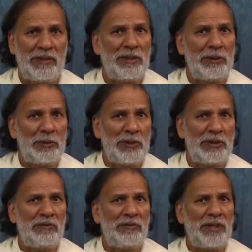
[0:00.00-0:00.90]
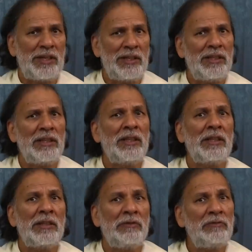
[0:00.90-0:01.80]
even though it is very,
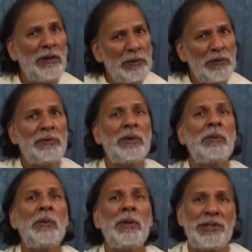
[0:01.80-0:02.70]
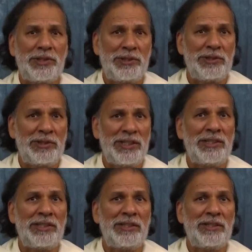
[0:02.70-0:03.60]
one of the oldest
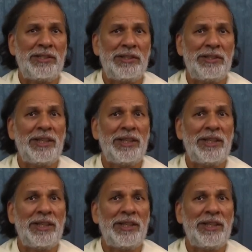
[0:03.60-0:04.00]
religion